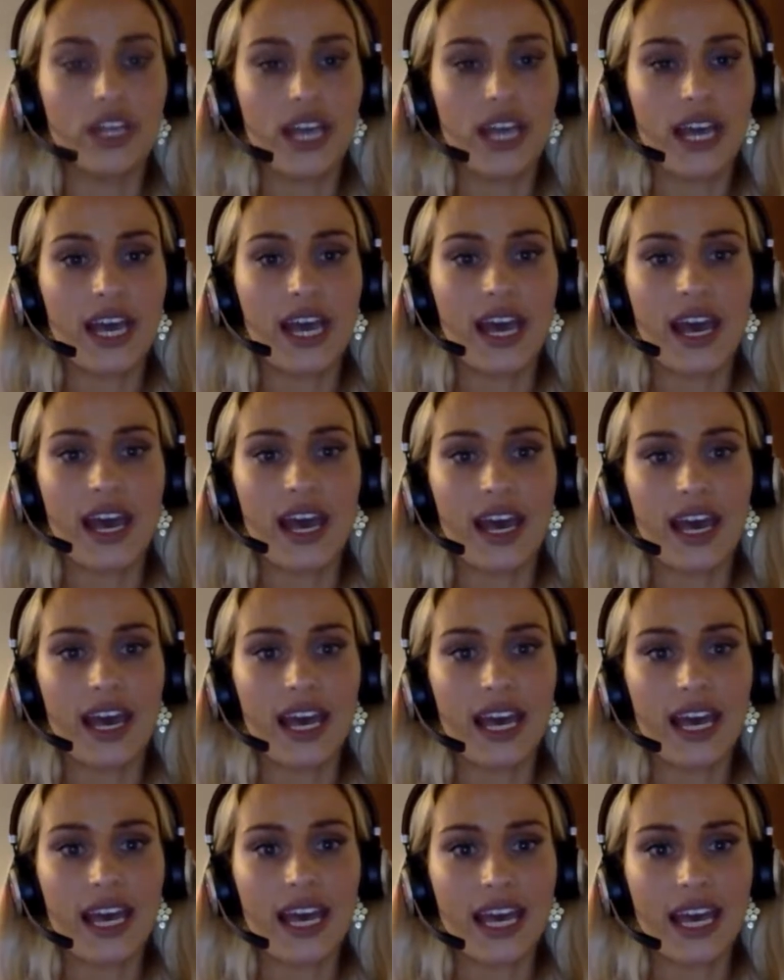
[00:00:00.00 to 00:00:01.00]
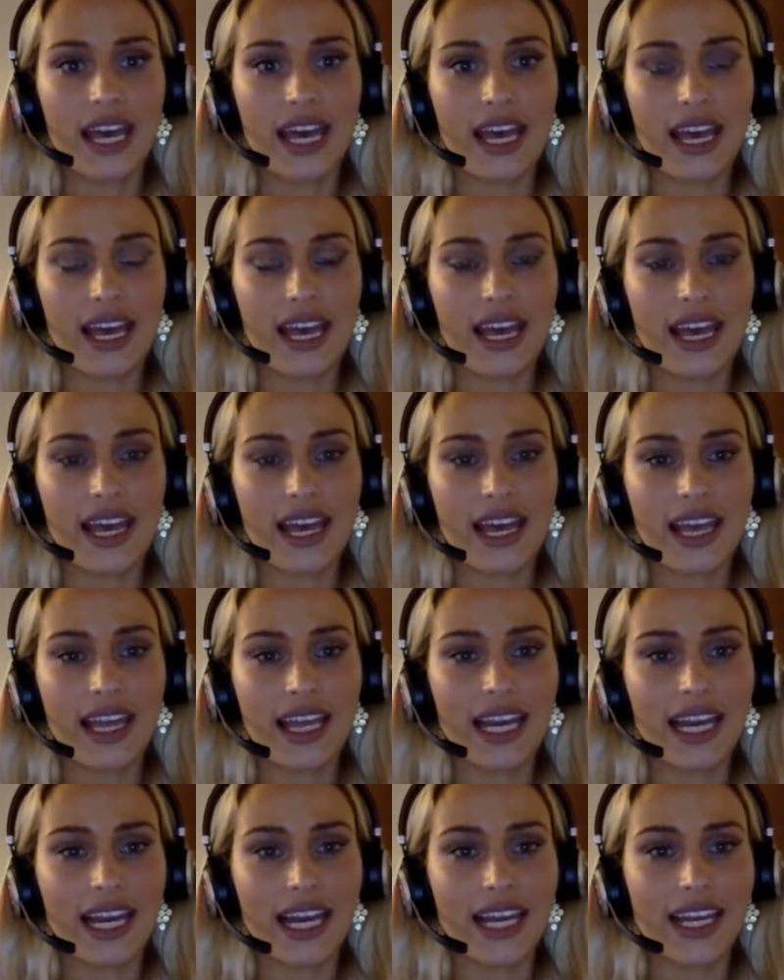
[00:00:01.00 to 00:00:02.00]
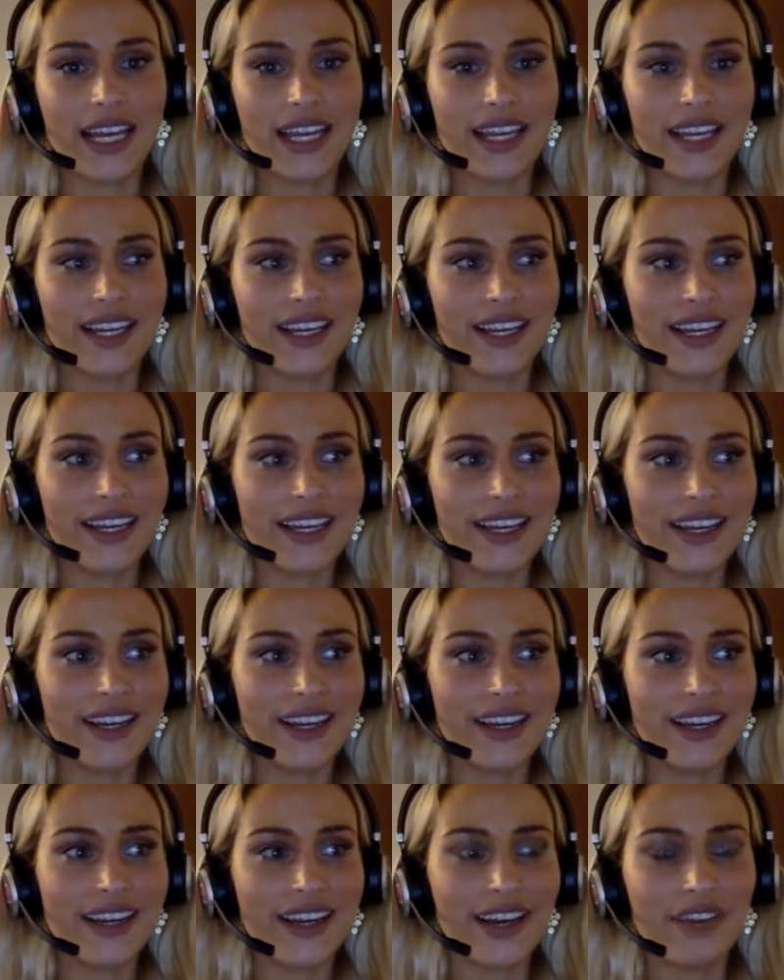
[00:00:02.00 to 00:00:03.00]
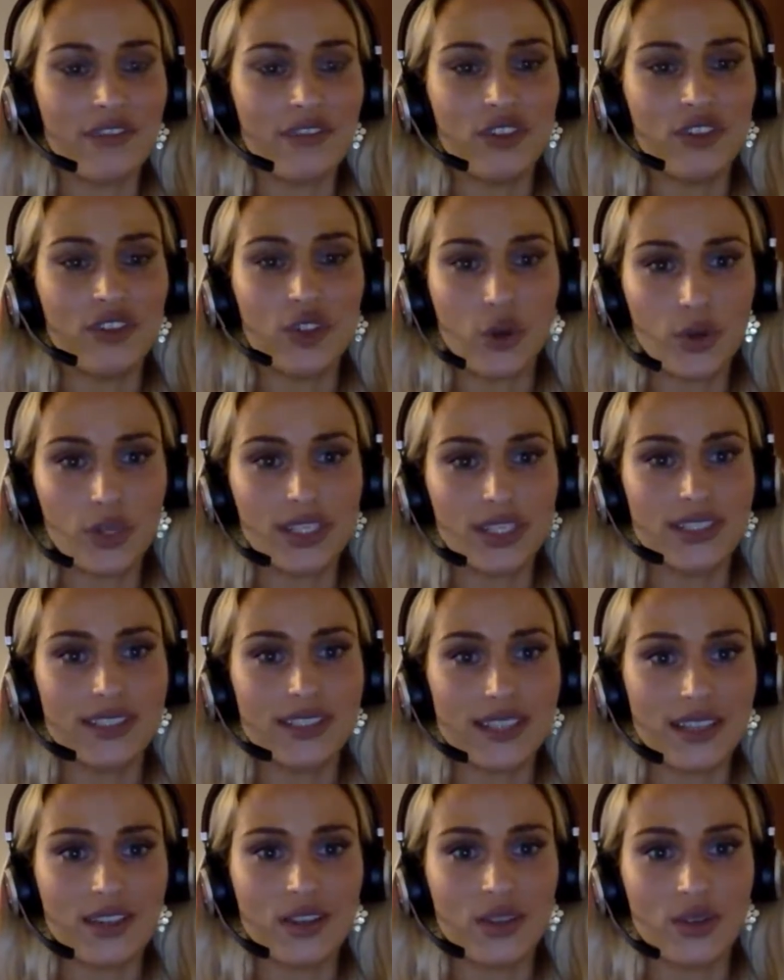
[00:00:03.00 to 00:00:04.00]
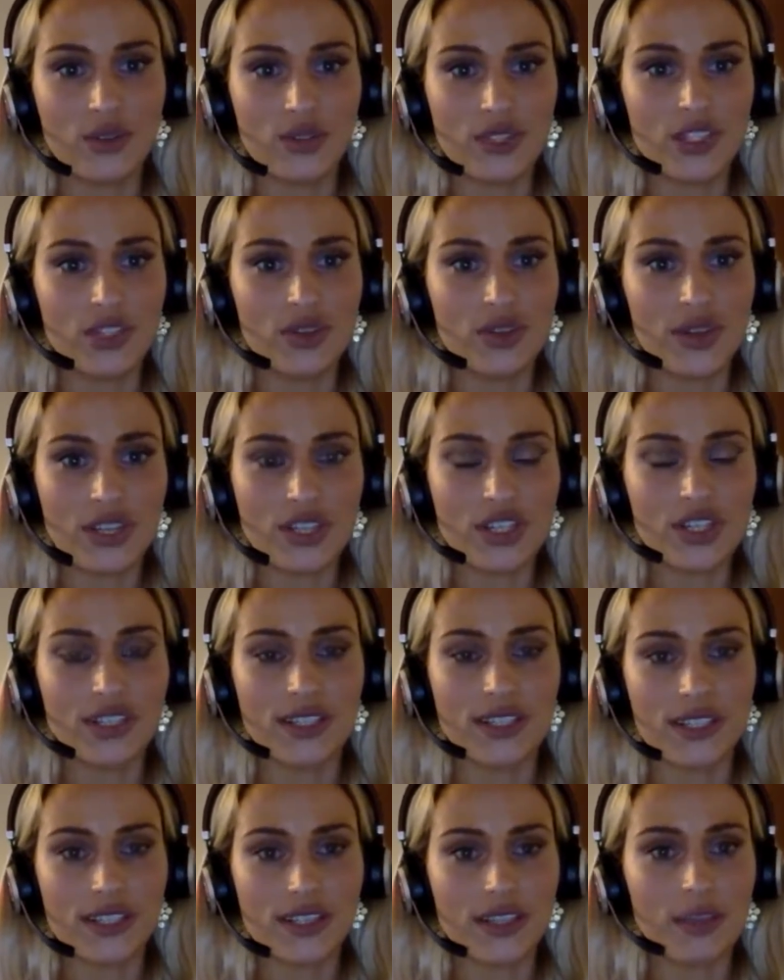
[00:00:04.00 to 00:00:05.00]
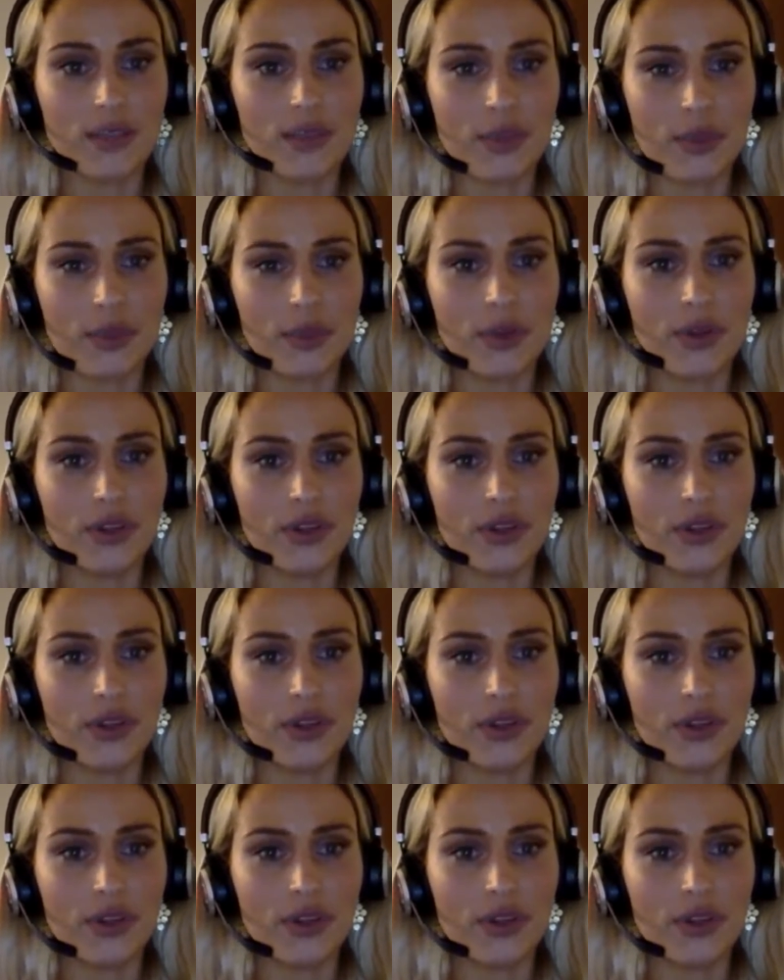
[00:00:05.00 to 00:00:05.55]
Uh, and I've noticed in those situations that some people,